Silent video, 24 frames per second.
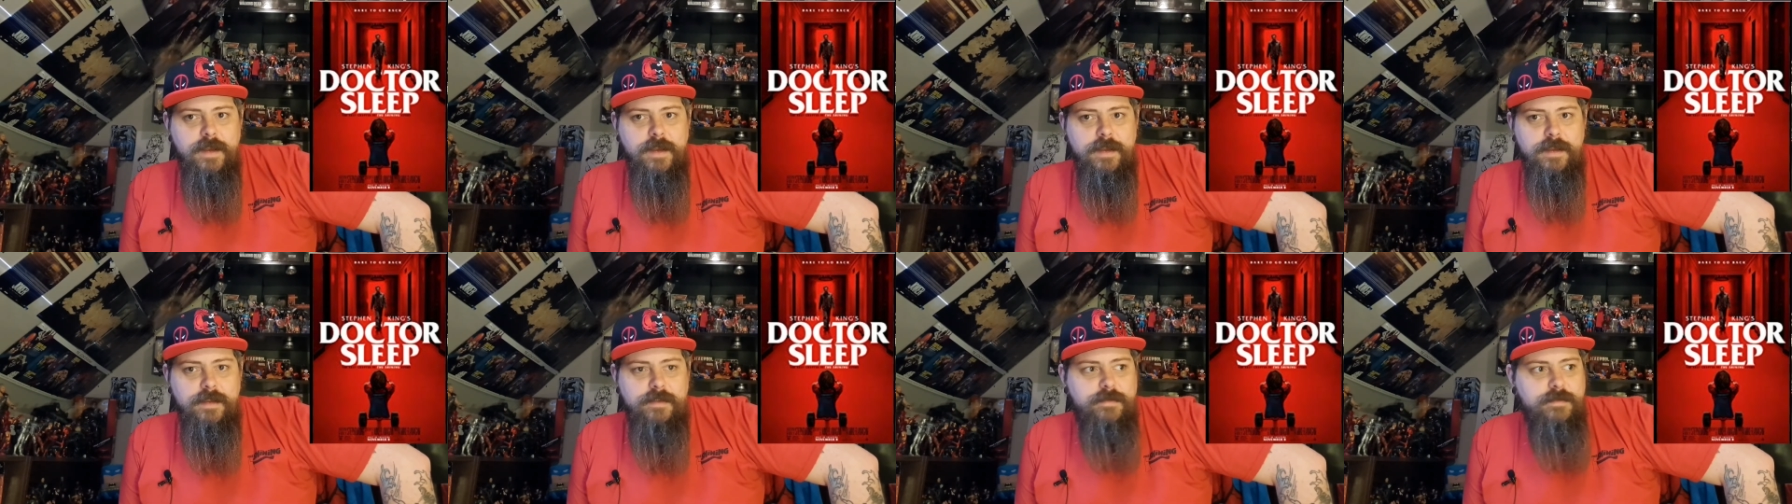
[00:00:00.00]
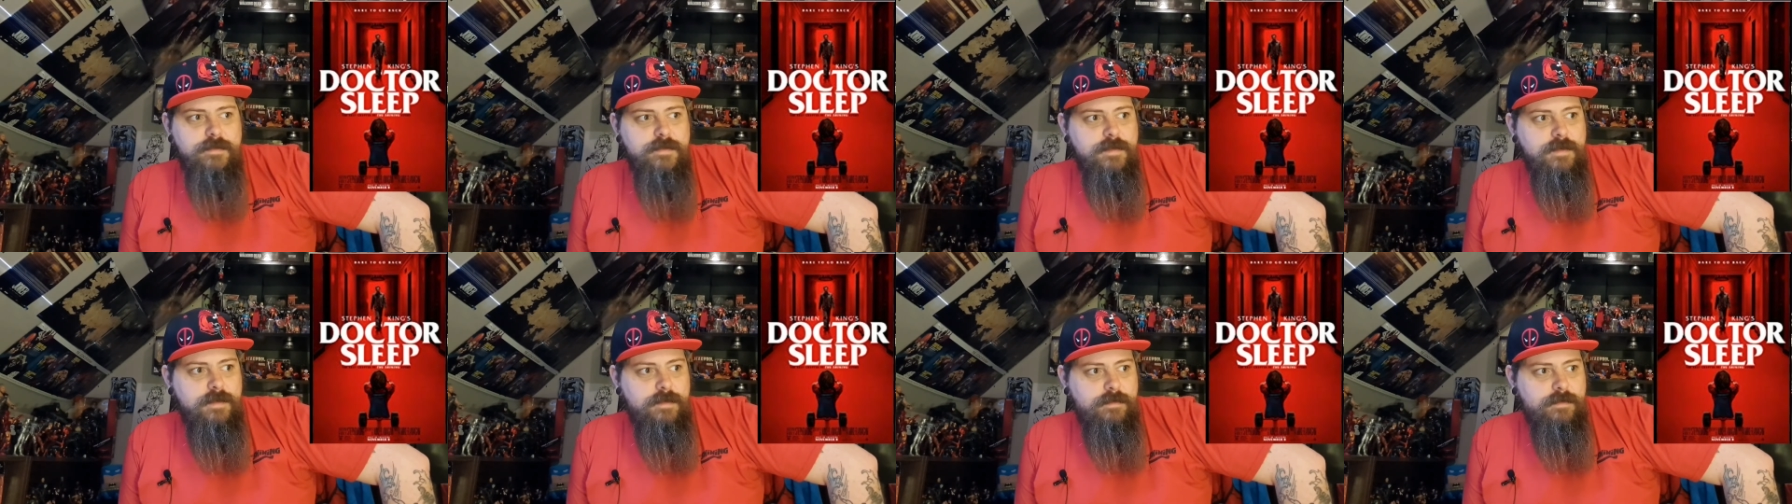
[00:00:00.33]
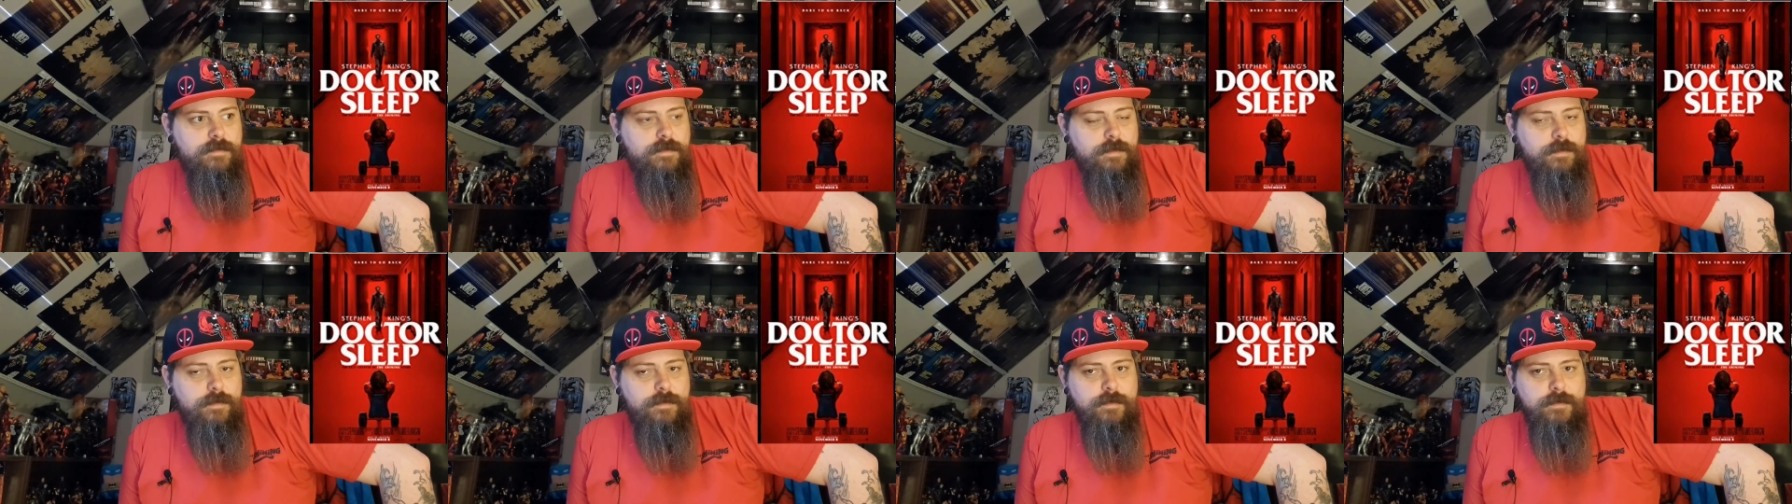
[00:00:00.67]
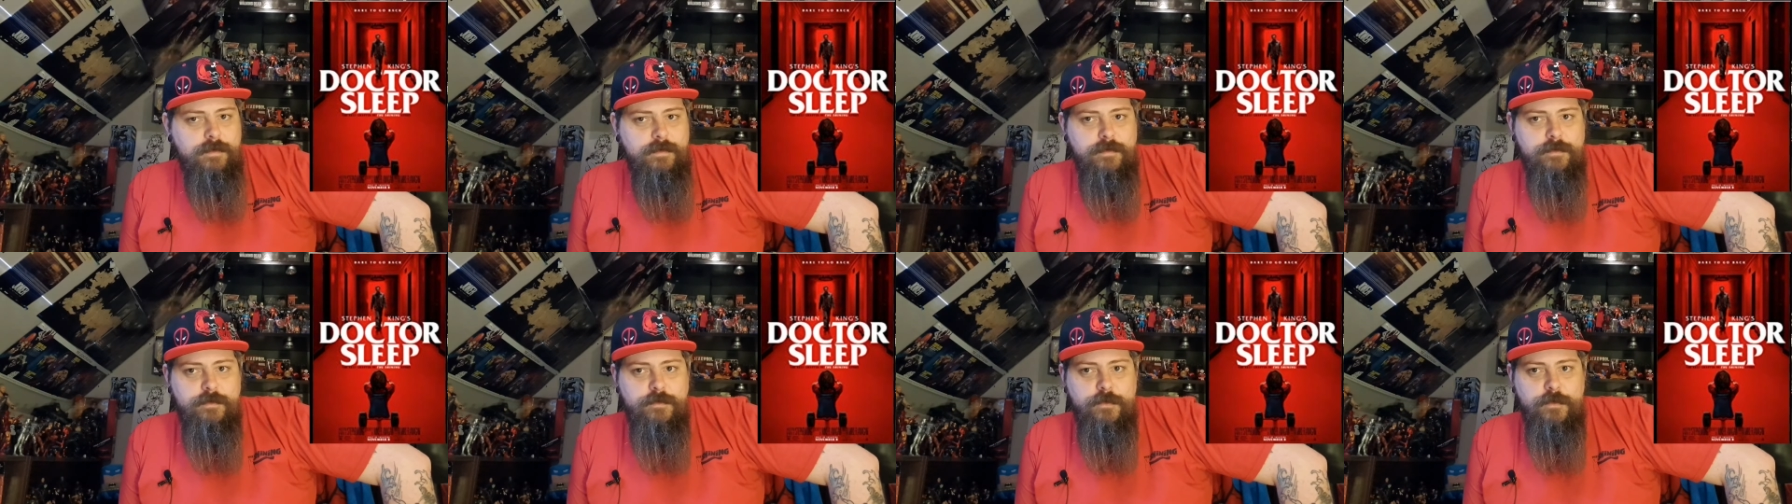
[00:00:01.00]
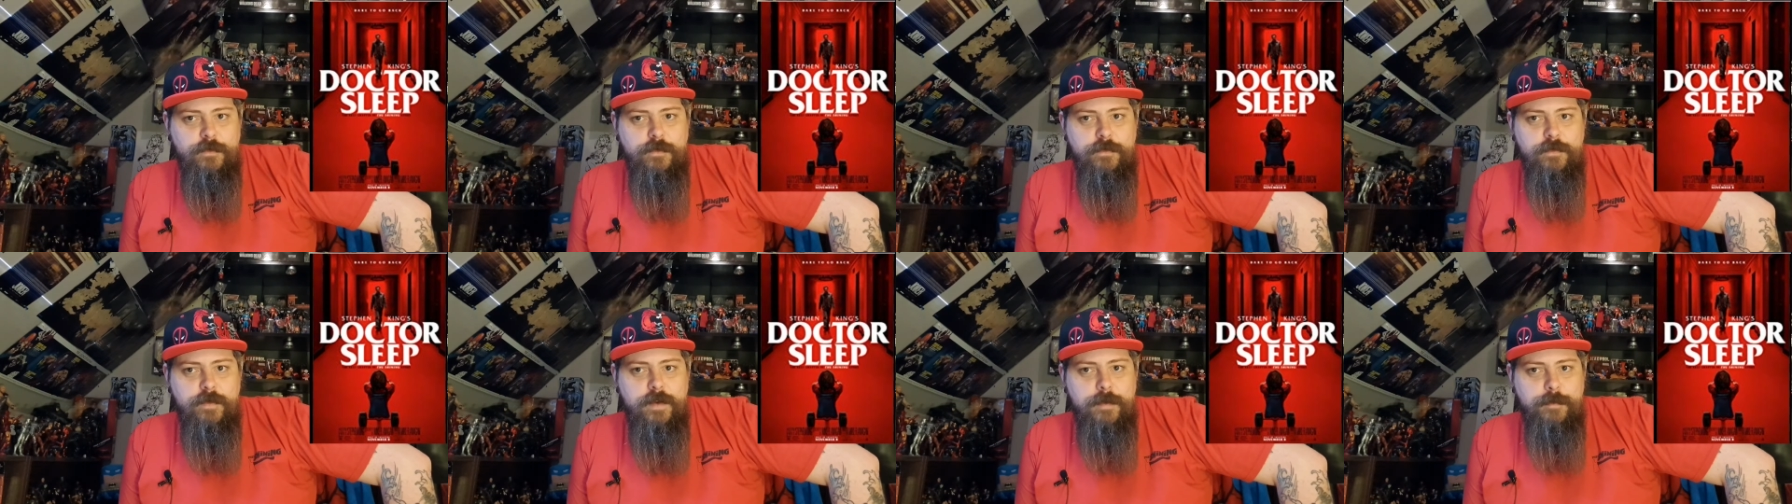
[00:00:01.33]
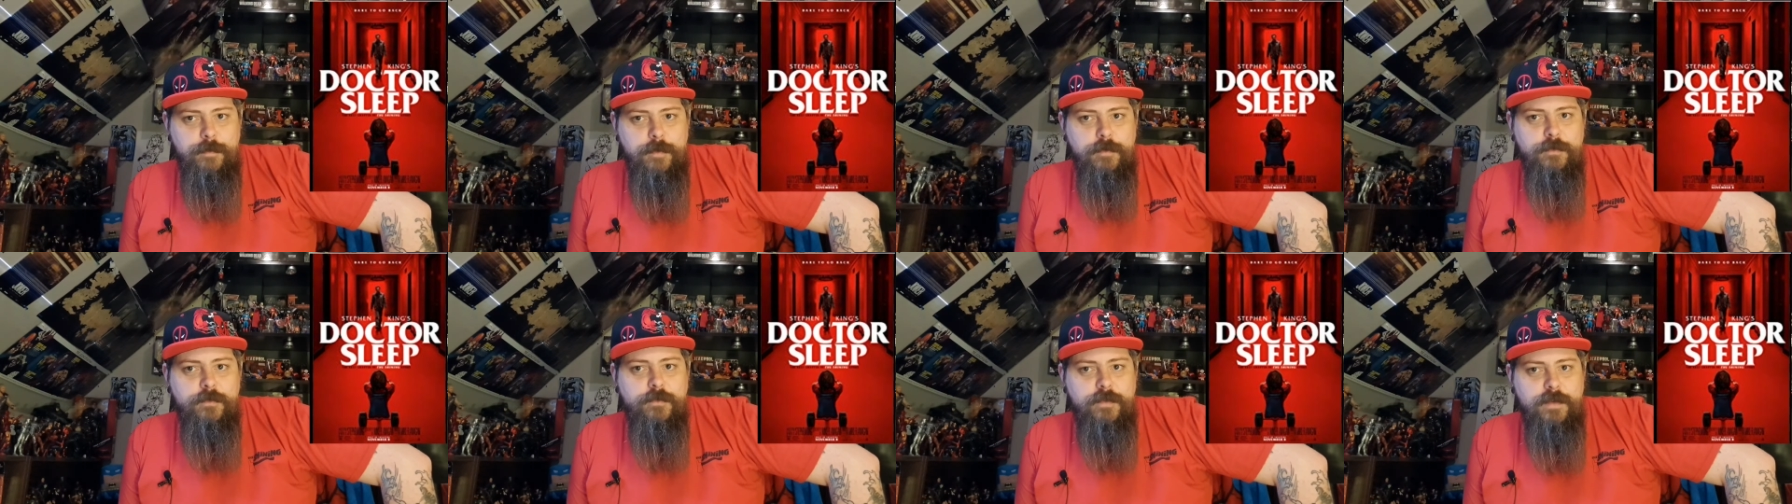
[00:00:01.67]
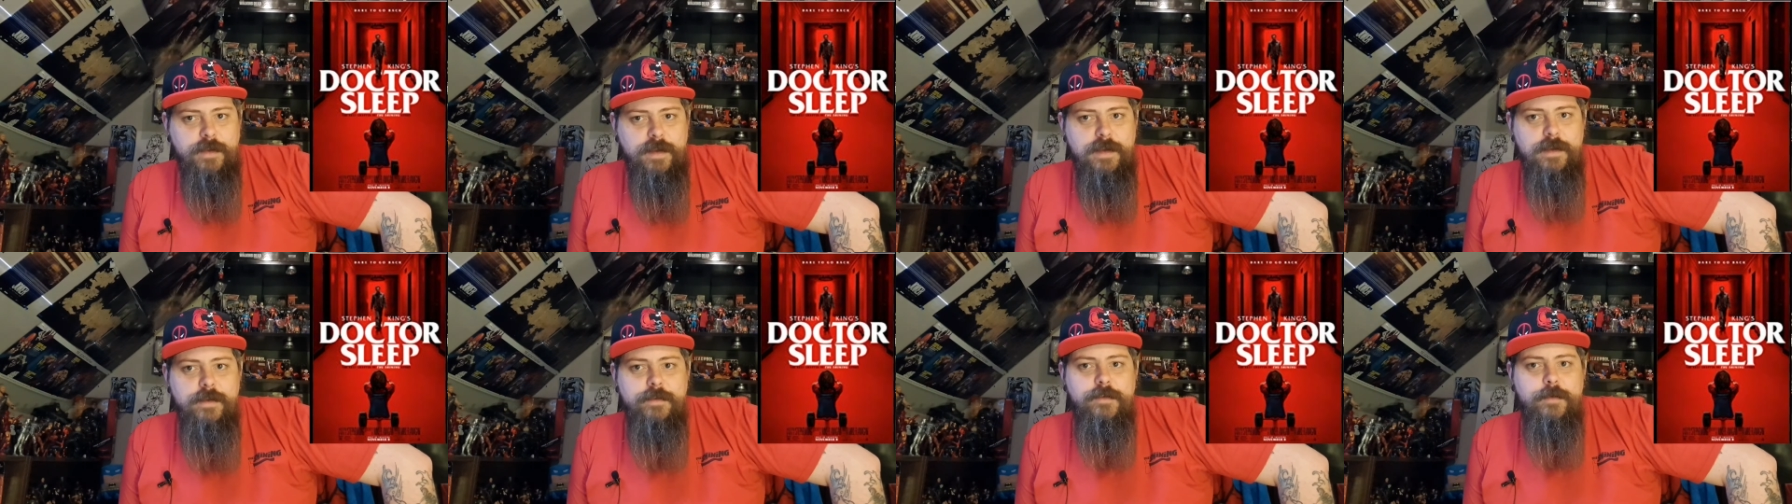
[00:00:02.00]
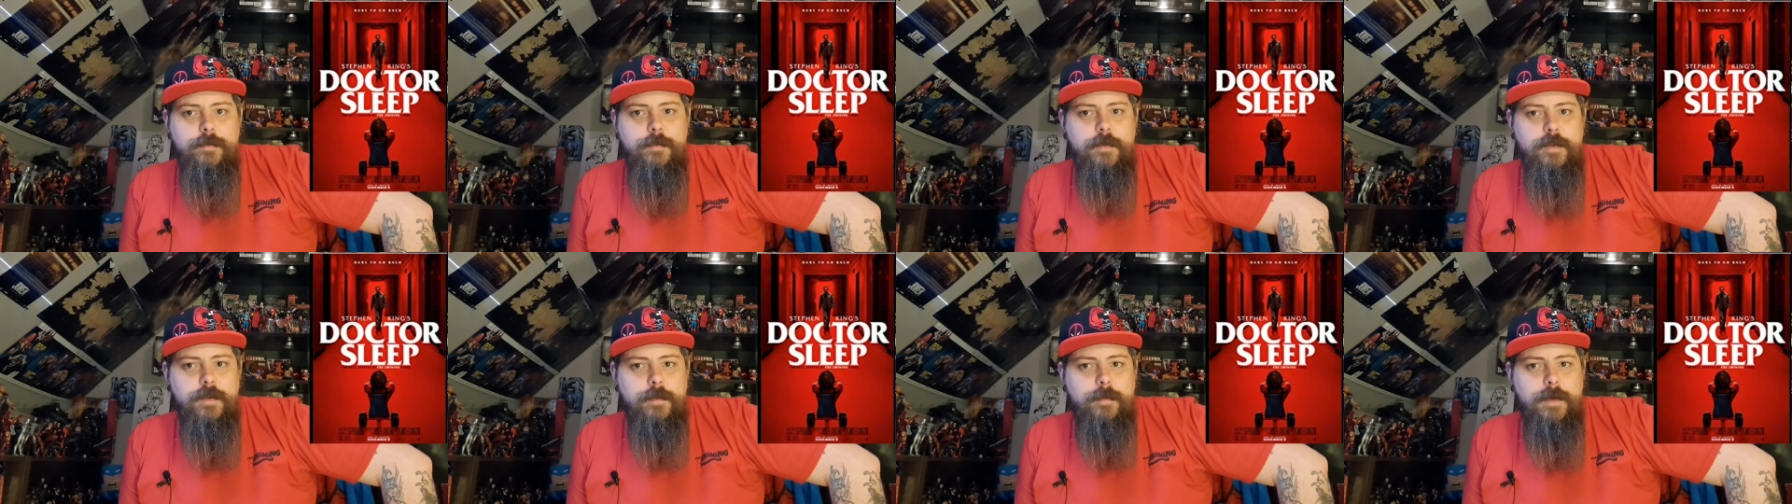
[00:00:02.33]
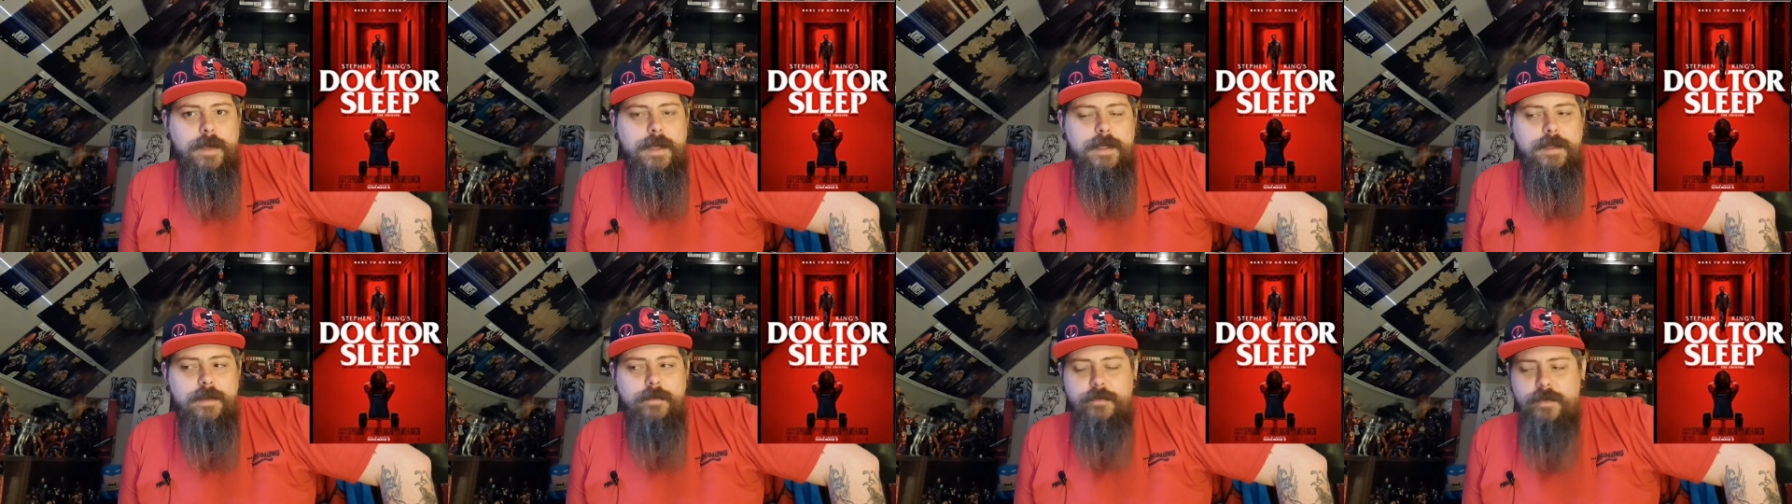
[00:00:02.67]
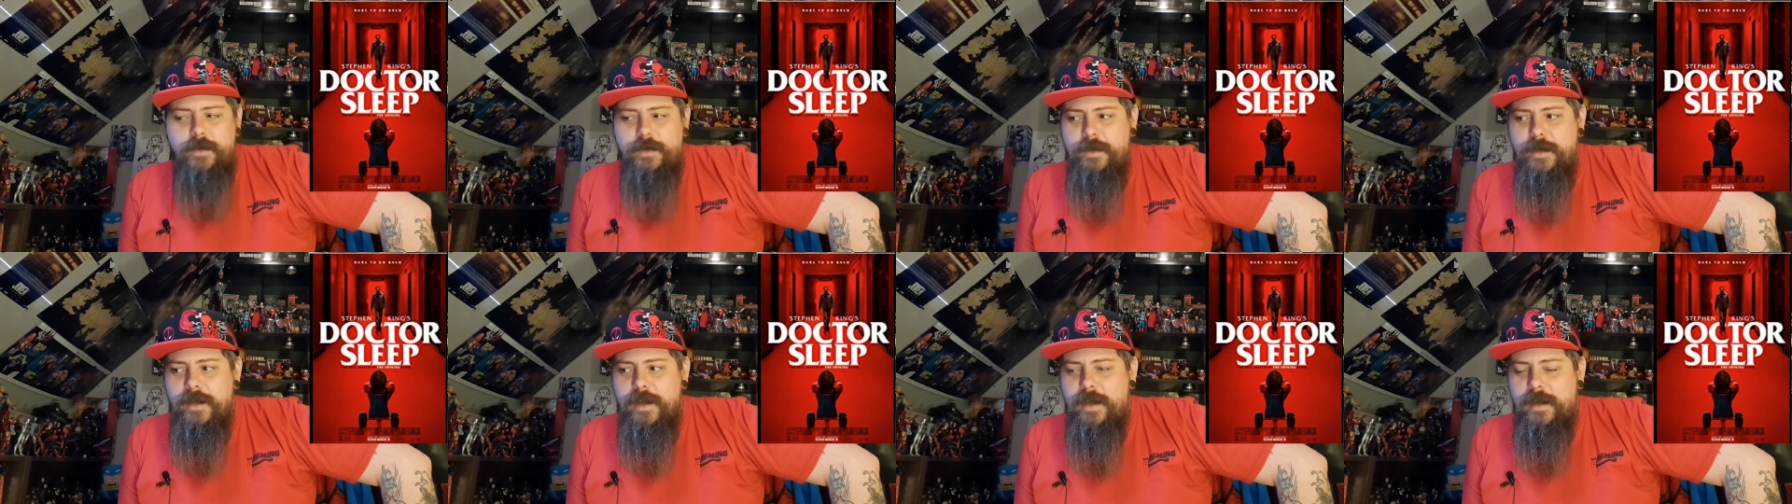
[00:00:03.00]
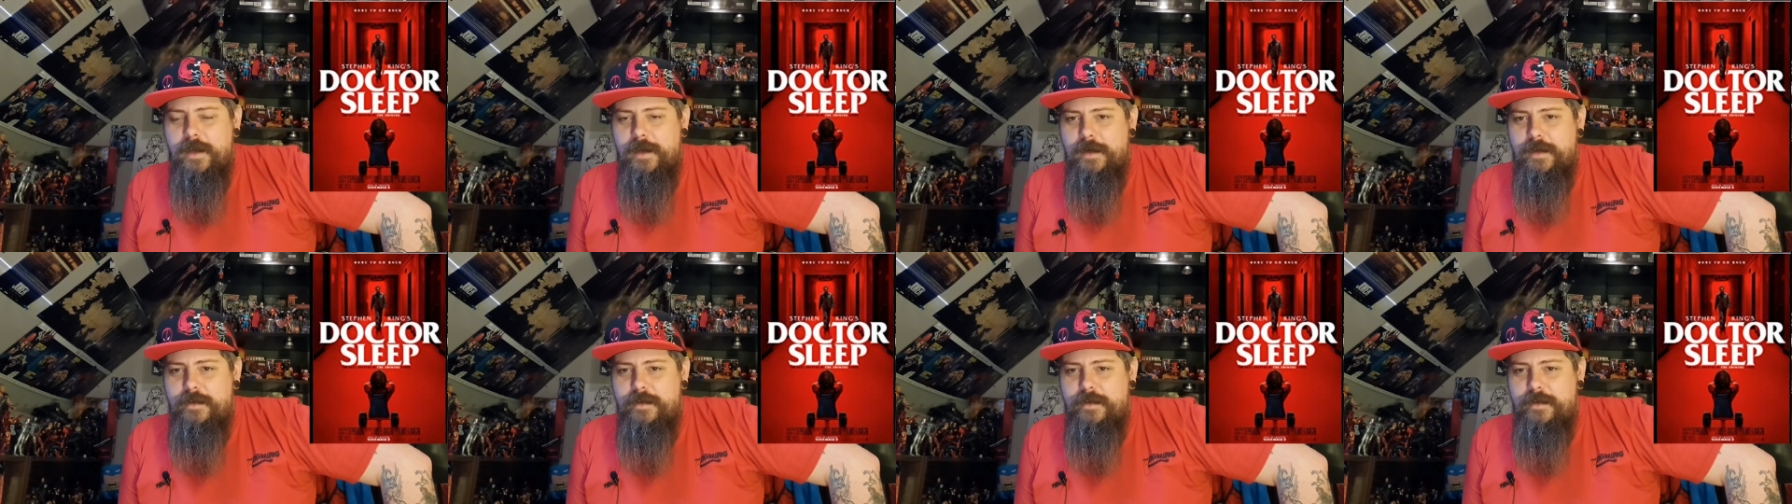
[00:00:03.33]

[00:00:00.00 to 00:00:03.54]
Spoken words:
it puts the hairs up on the back of your neck,